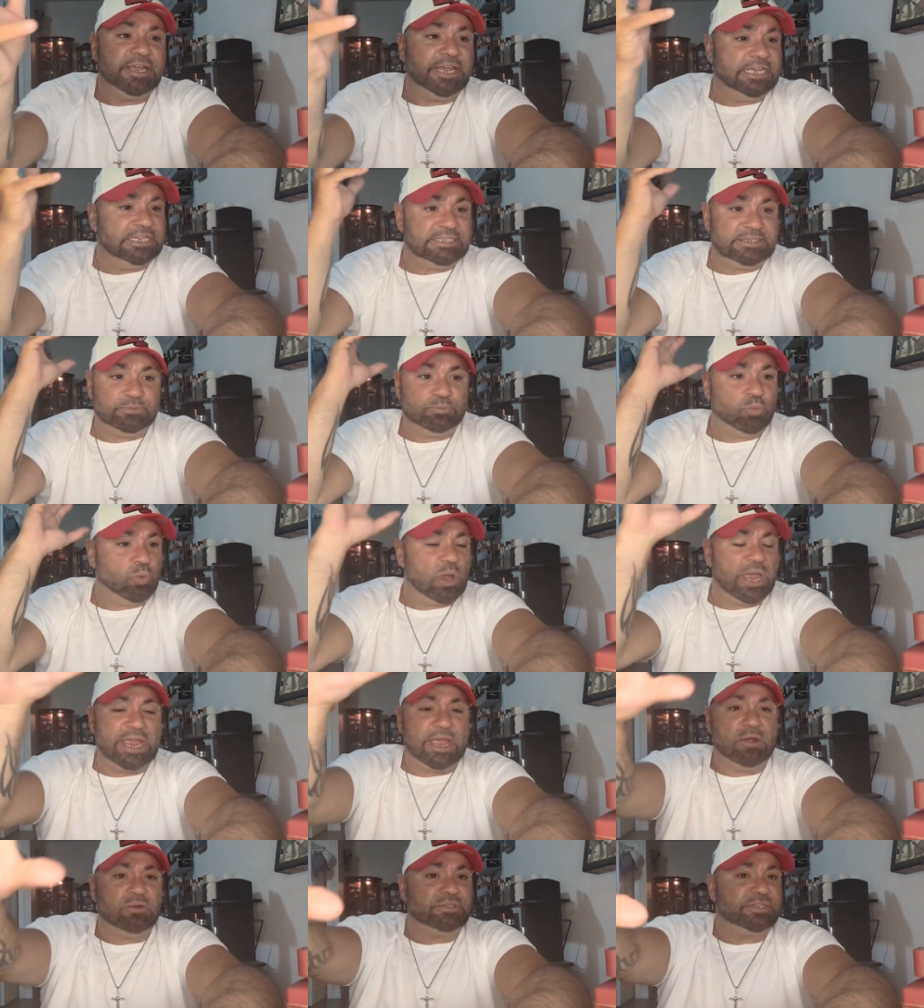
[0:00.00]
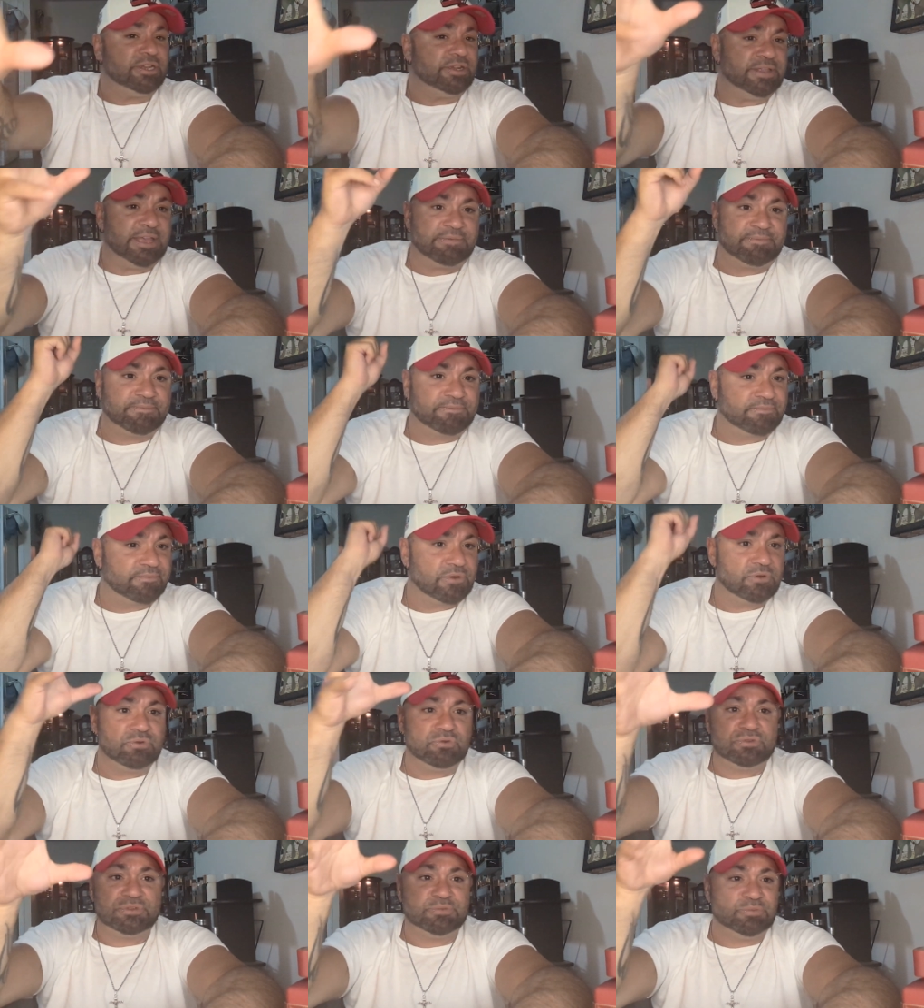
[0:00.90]
It's way out there, that
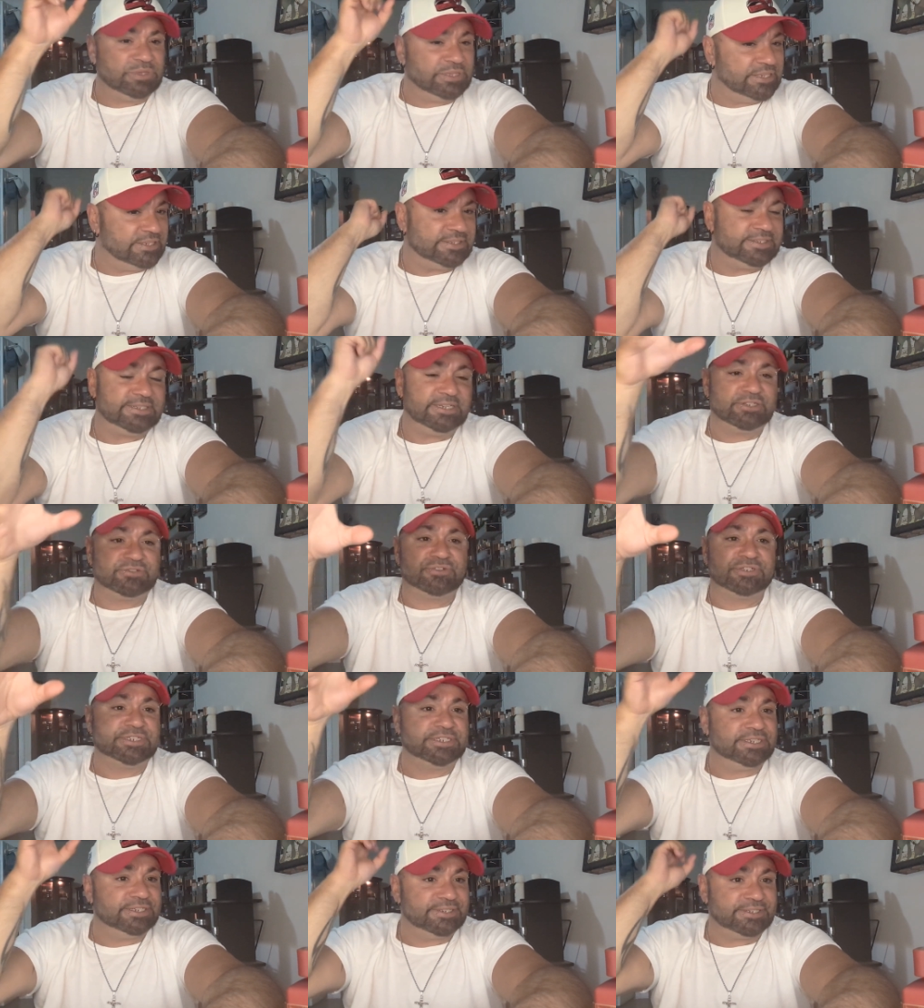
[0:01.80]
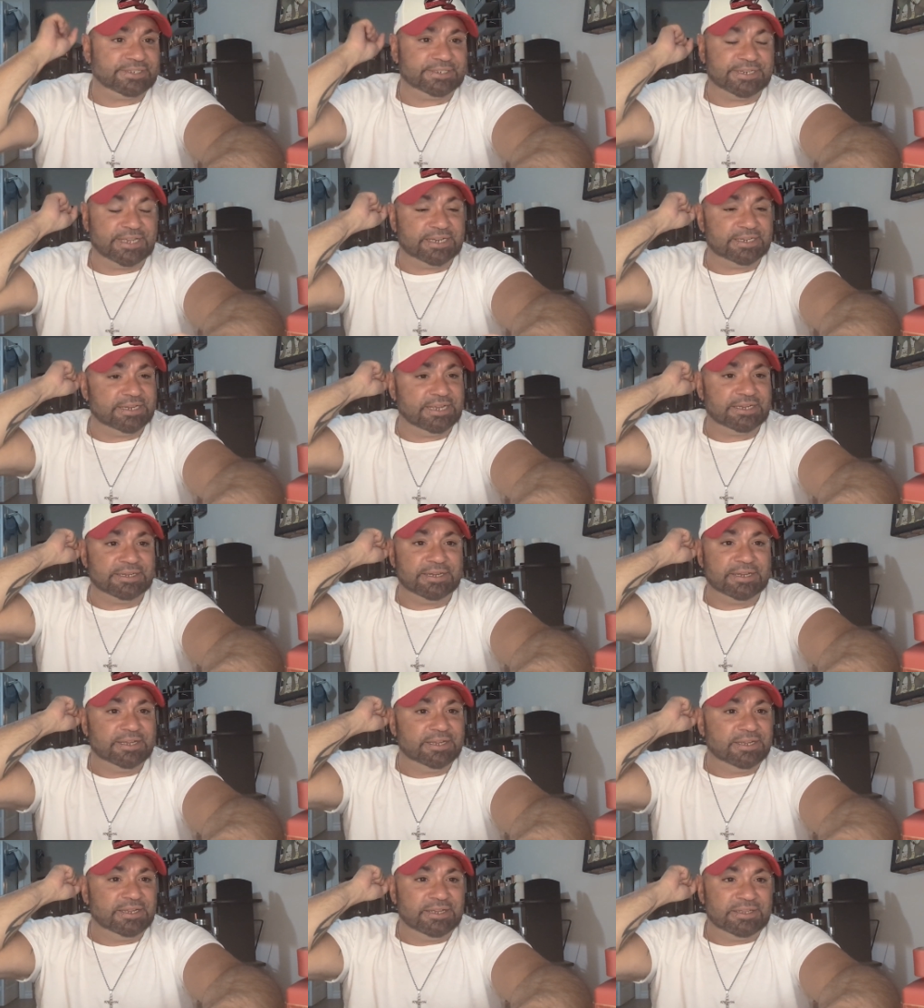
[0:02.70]
fruit with the citruses and, and, and
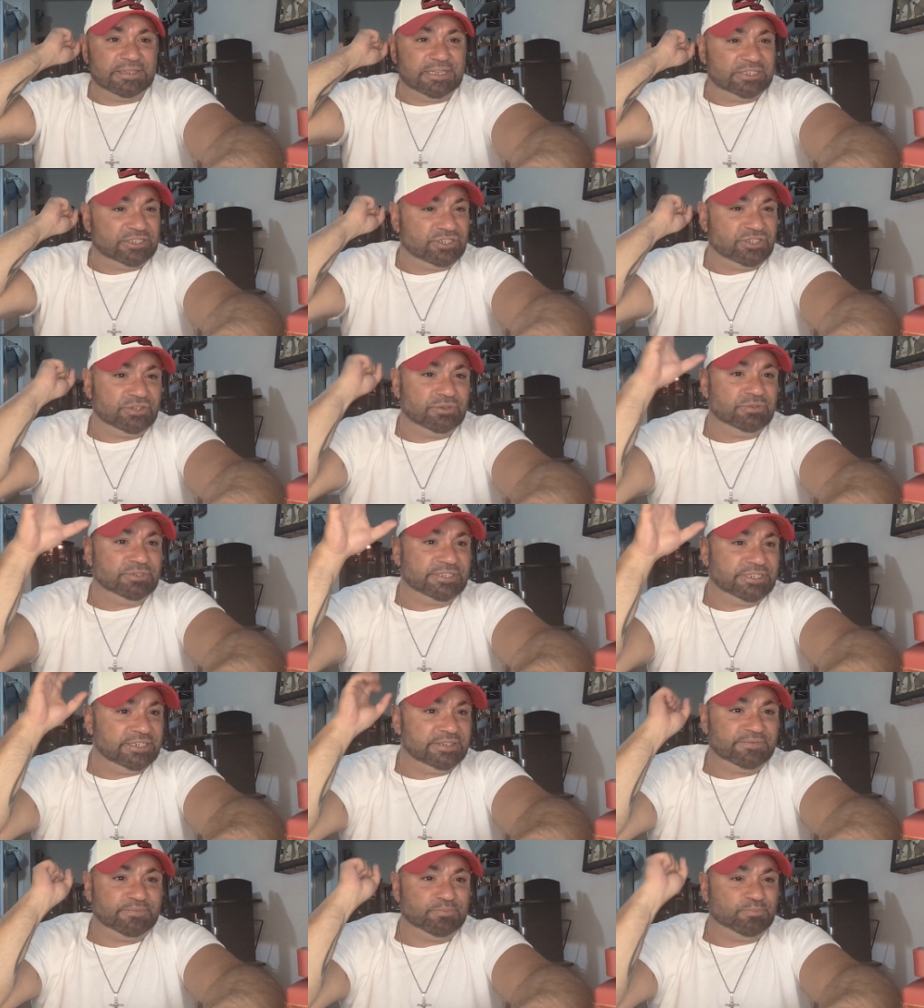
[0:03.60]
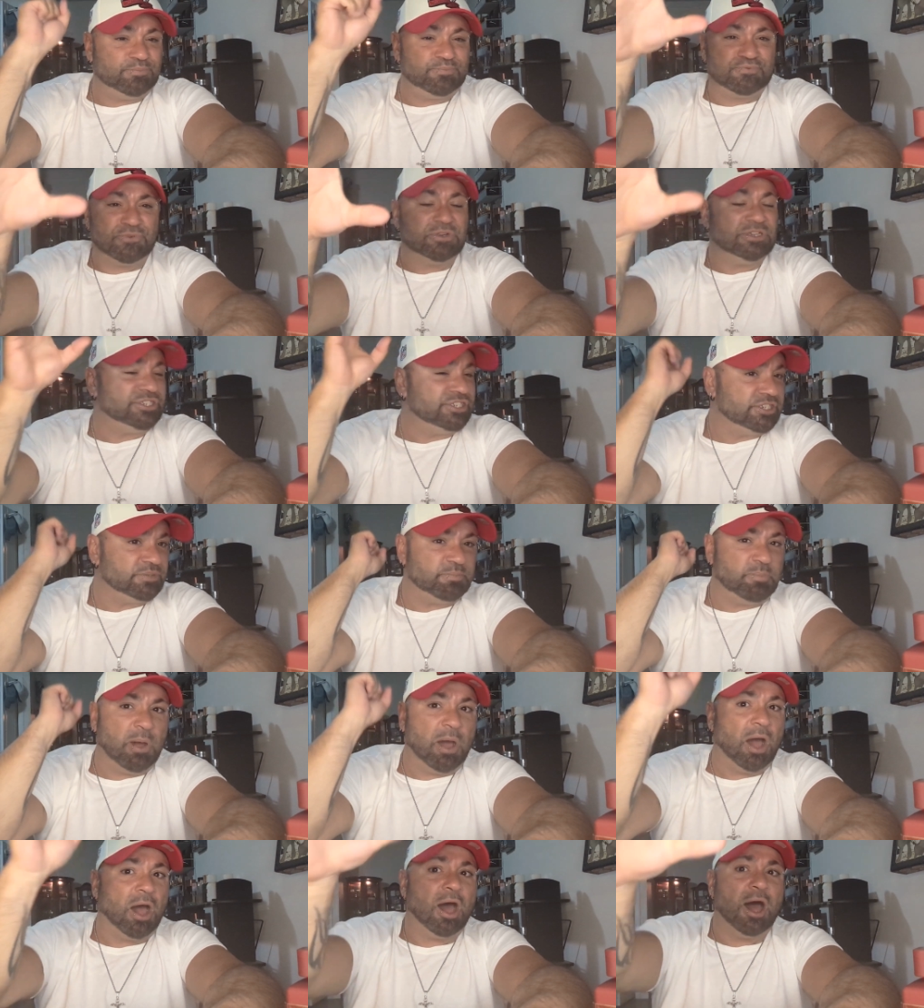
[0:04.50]
the juicy, it's just
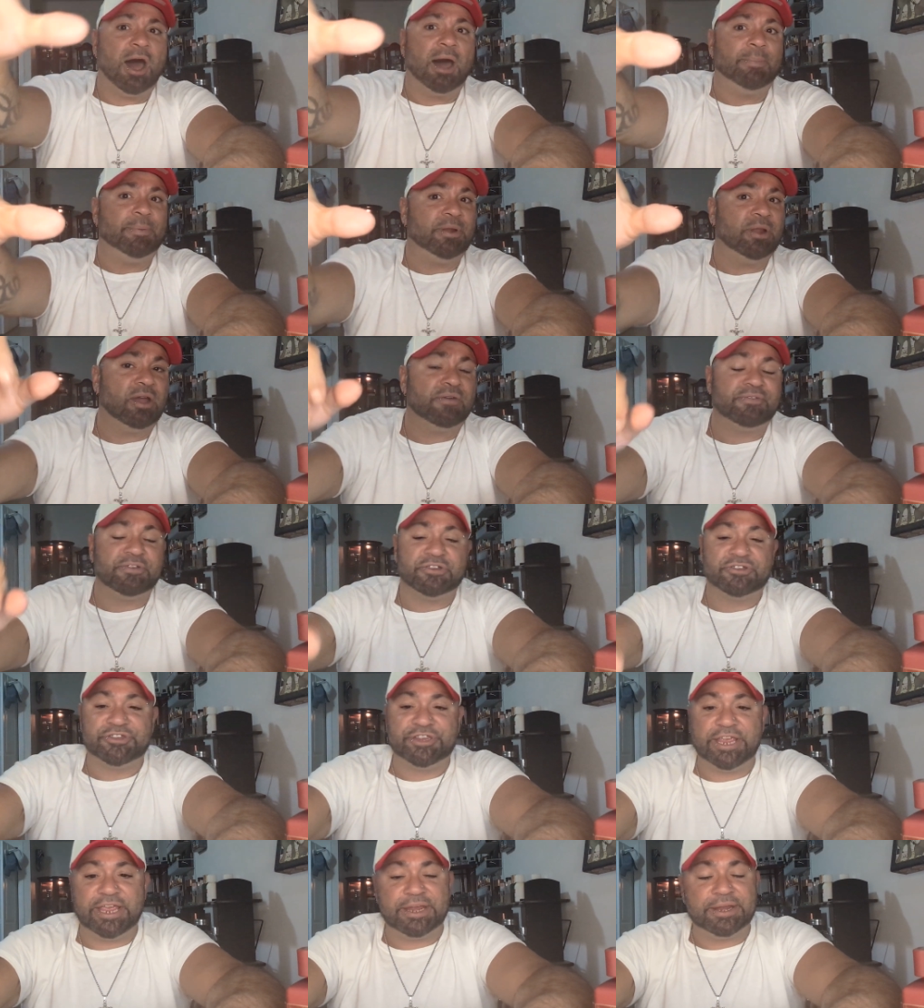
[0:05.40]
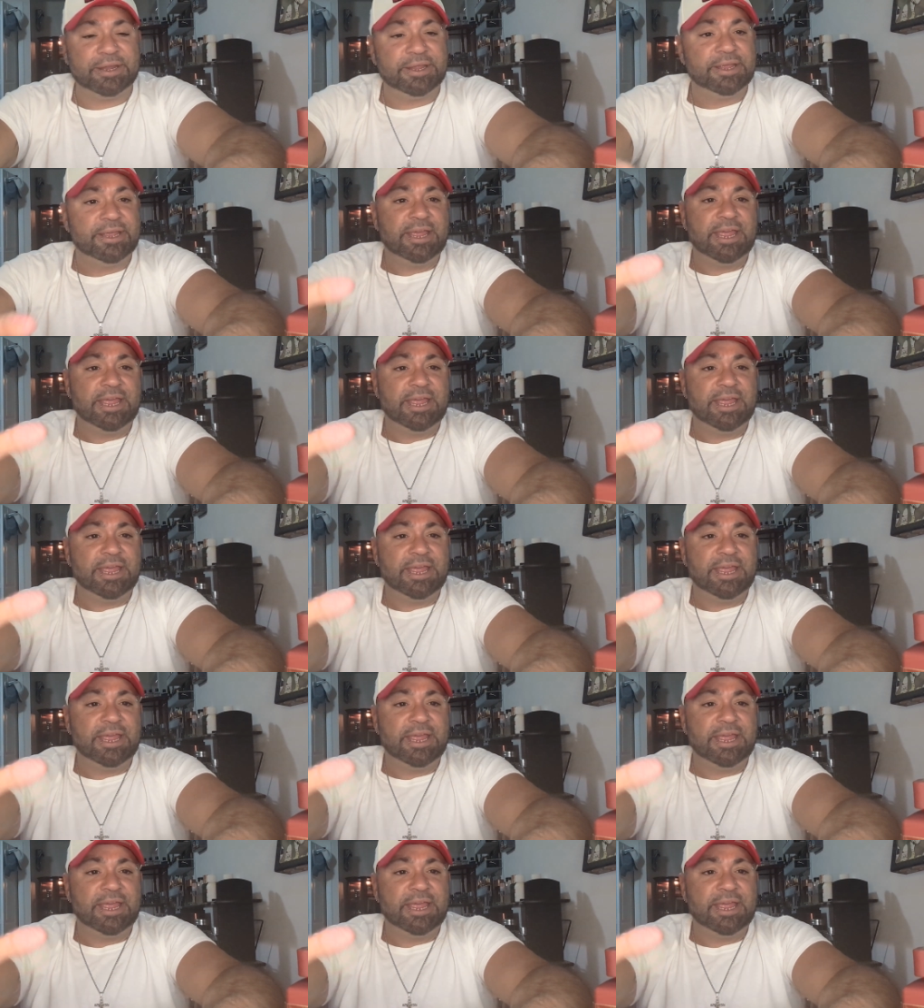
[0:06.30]
popping off your skin.